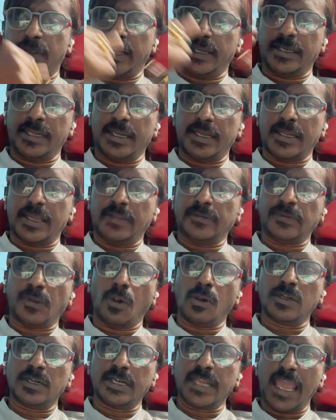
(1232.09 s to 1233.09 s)
My data is
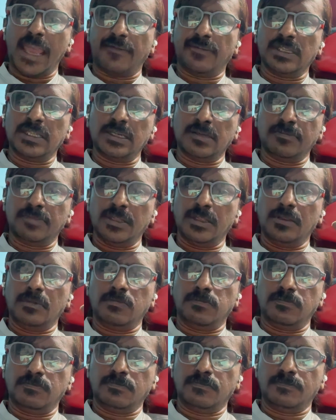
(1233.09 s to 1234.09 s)
already available,